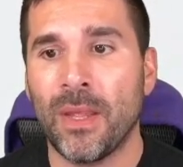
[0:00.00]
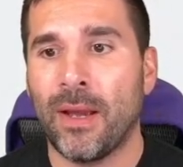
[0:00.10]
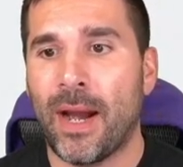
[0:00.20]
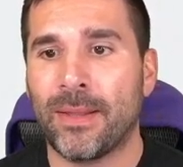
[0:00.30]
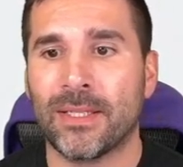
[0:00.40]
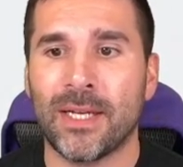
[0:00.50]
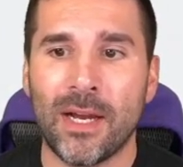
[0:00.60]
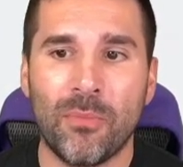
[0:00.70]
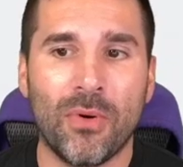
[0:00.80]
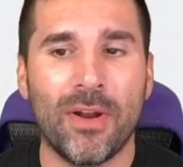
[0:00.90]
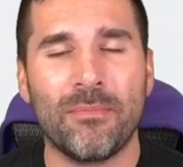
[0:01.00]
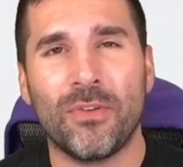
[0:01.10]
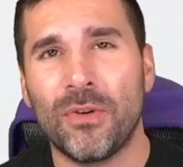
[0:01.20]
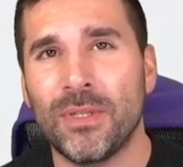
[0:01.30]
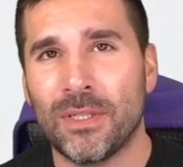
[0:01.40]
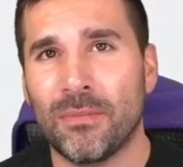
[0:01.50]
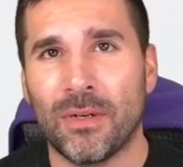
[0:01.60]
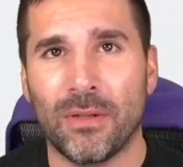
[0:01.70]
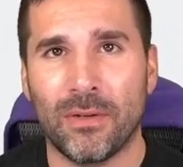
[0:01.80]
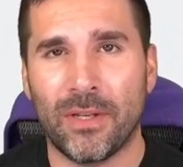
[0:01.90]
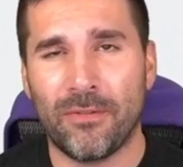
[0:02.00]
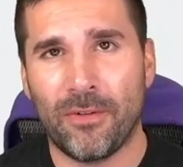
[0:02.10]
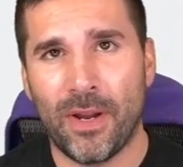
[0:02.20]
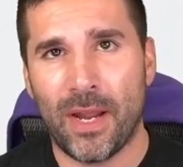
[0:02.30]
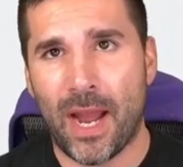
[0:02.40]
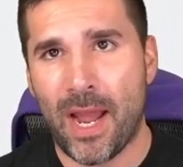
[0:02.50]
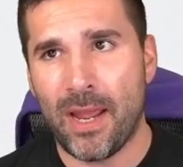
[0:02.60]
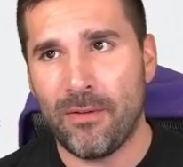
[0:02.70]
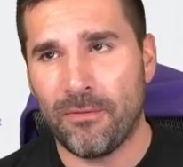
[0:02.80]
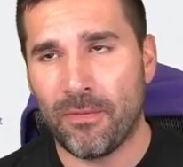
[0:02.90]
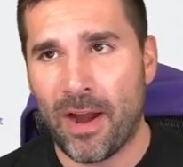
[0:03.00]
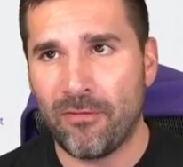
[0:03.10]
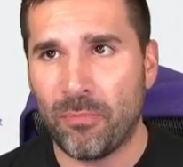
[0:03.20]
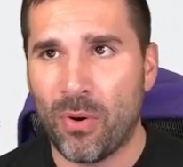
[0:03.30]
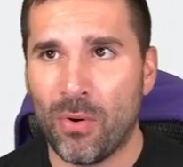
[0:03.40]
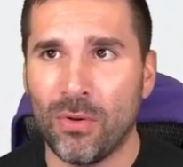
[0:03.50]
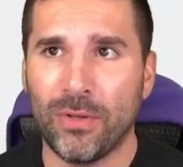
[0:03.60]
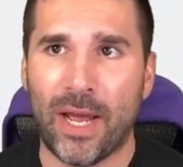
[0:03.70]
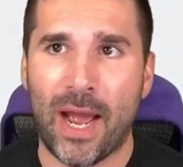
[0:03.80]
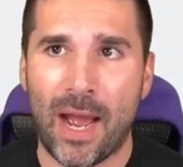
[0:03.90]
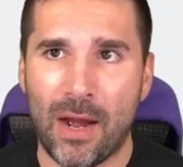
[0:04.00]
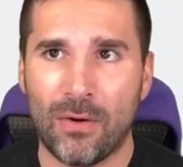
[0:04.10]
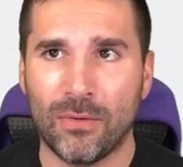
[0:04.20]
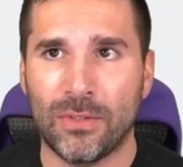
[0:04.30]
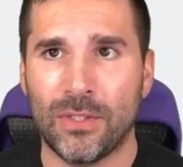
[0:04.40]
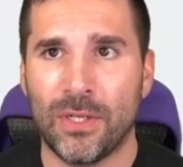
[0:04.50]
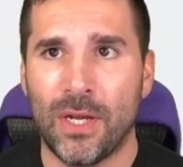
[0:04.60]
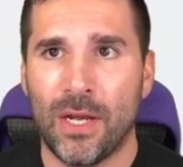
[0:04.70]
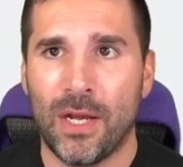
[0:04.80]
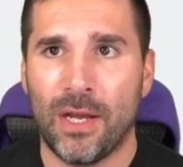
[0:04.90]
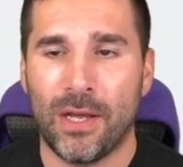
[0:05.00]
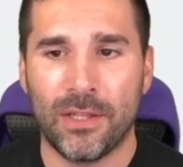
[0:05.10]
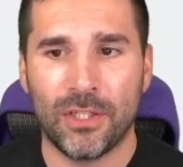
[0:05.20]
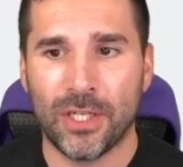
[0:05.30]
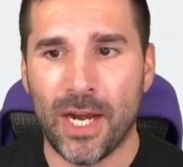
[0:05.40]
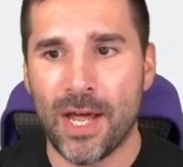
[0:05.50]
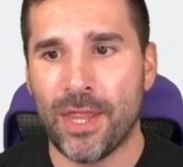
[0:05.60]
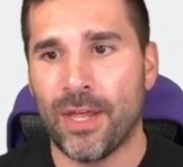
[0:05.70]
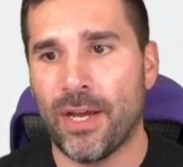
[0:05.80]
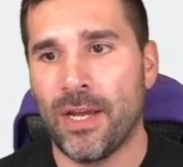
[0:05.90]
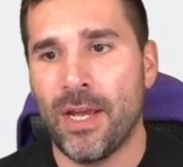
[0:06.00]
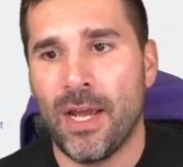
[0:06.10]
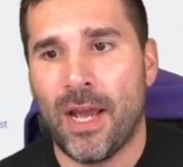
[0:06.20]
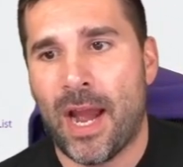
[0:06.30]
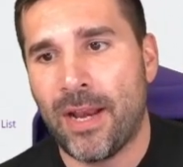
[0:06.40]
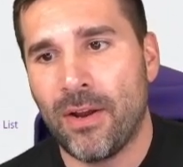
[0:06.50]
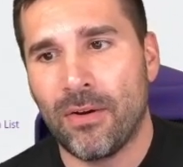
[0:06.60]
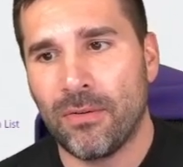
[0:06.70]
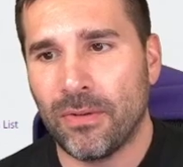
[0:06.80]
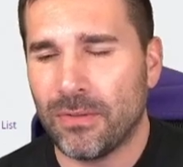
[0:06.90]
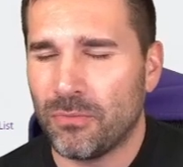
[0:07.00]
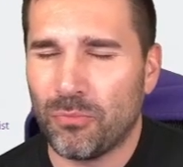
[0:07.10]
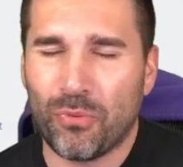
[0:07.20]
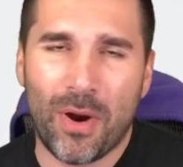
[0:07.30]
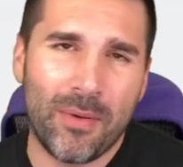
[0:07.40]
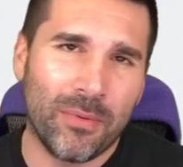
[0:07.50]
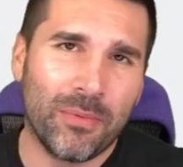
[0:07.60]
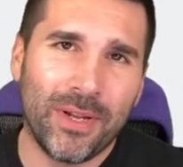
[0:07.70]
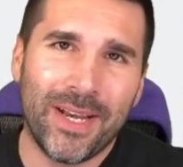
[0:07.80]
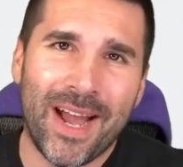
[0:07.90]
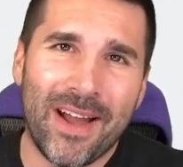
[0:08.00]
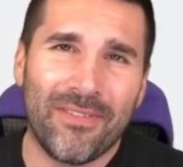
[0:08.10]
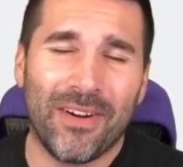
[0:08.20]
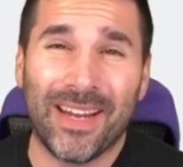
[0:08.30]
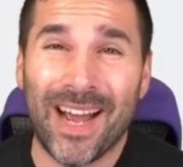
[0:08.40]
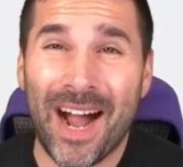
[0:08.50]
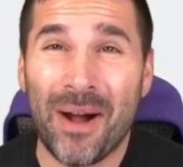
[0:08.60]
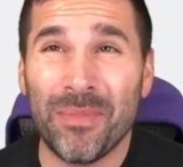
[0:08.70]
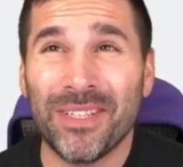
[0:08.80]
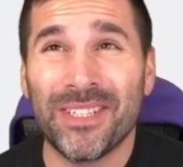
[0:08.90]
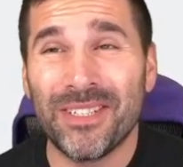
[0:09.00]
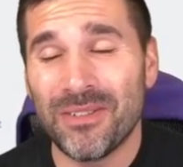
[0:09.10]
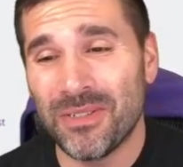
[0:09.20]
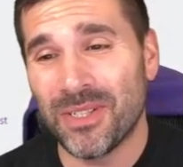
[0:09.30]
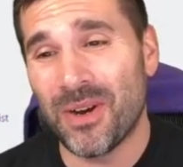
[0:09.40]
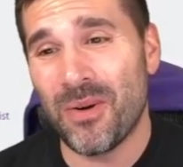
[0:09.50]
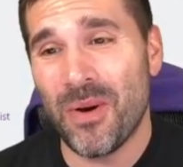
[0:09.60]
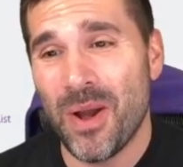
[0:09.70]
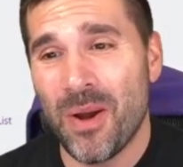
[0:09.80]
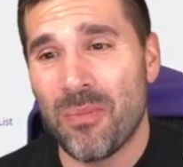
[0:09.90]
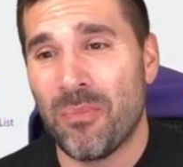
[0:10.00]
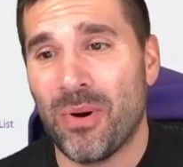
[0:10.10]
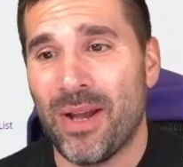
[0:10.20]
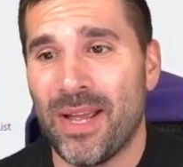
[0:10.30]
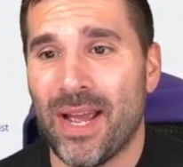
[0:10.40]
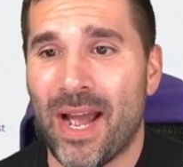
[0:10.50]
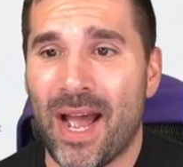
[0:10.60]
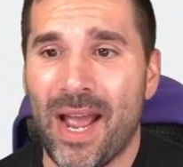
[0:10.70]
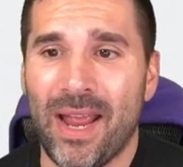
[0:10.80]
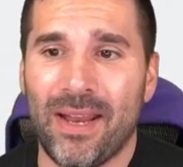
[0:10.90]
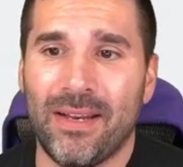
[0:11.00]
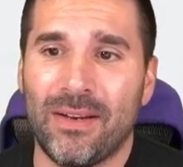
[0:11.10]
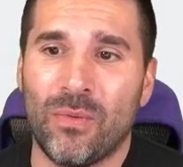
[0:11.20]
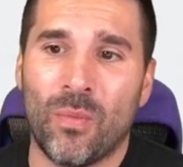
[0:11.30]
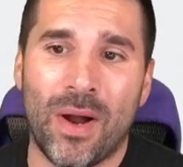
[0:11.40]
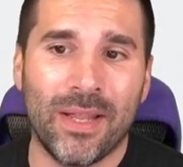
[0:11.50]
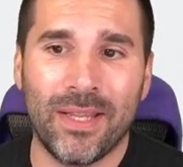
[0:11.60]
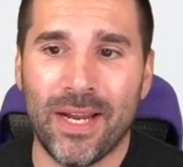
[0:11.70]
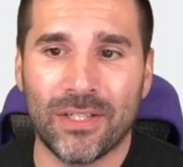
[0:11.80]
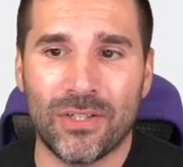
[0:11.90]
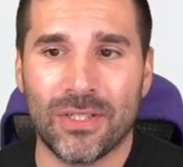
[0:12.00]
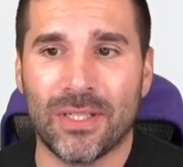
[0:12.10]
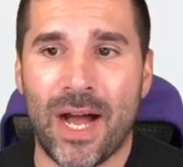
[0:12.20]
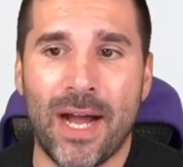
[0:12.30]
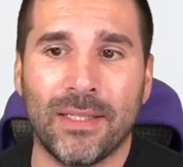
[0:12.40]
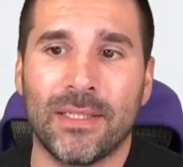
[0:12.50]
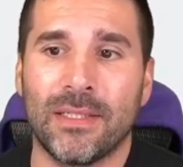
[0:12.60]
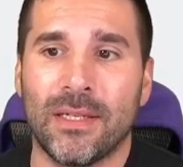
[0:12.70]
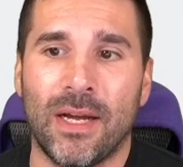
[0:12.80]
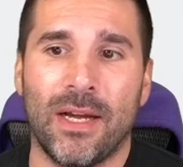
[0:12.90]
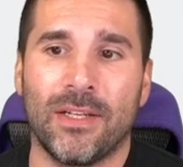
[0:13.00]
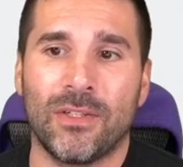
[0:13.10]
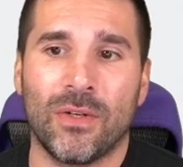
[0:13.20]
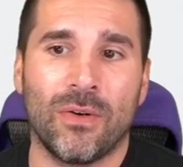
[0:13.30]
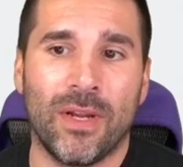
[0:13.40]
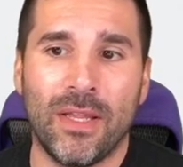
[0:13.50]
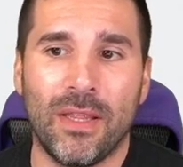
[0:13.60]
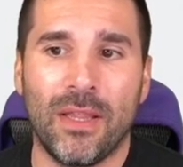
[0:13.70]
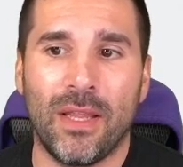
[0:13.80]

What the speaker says: On the sideboard, I'm doing something a little different. I've pulled out the Gigantha. I know probably not very common to do so, but I wanted the extra slots. So in